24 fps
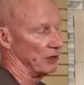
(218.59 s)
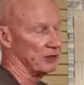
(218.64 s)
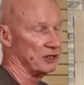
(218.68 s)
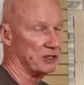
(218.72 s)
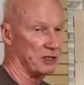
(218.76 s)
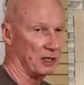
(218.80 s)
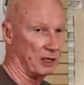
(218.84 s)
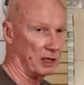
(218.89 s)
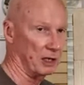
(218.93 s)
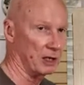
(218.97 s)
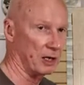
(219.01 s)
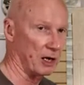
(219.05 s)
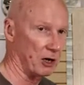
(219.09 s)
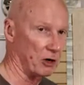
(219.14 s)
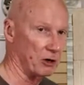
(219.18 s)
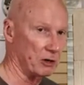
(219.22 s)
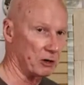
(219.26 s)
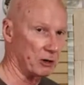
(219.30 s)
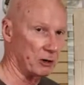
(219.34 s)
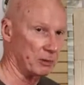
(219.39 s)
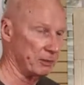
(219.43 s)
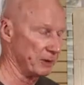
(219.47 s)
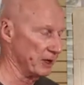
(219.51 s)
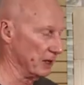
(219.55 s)
guard sticking out a
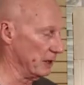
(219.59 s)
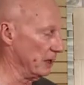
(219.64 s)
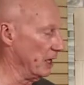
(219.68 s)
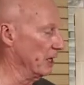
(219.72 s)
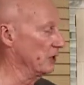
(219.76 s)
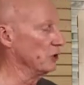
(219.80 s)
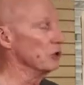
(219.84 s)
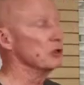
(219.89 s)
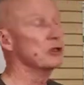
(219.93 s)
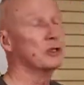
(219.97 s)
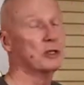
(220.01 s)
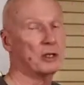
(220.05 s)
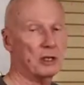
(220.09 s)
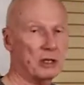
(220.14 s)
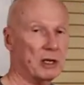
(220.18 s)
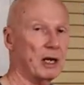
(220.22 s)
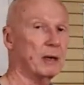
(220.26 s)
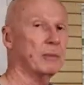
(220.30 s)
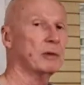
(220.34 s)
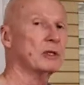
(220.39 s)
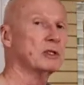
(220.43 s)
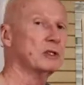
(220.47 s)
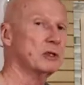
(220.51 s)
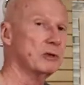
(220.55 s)
little bit. And you're
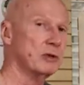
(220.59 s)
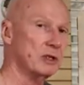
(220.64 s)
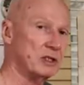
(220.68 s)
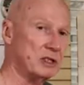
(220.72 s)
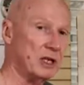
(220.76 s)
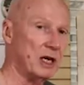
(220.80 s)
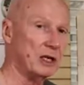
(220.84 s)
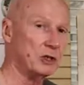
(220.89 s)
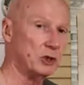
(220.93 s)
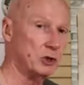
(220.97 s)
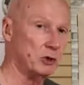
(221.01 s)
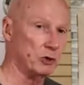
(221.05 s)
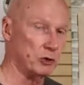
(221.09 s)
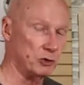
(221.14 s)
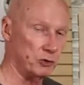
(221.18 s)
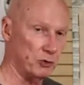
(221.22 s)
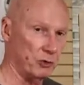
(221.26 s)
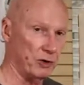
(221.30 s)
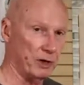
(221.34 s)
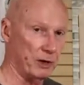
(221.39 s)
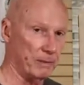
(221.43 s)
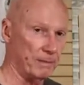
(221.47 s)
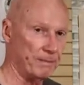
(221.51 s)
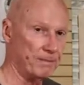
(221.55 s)
still able to attach your
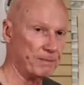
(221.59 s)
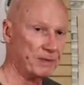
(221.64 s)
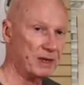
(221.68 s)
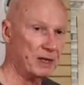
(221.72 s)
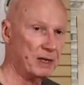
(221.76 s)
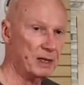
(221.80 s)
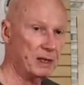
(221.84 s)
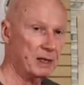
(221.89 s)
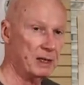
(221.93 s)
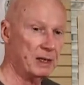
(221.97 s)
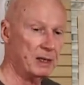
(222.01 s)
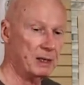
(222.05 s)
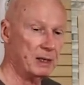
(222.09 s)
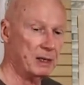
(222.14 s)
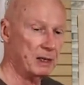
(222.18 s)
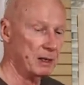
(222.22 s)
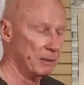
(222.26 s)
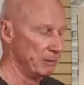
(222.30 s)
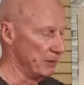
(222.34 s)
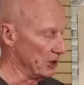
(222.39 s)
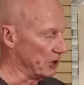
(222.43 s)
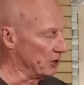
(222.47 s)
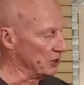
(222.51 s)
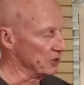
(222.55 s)
trim
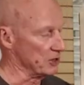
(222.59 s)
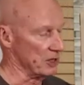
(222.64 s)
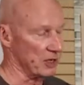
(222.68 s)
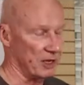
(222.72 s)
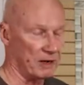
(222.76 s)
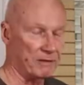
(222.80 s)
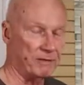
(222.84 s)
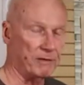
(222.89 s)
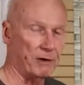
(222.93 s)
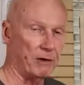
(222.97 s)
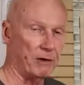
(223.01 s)
because of that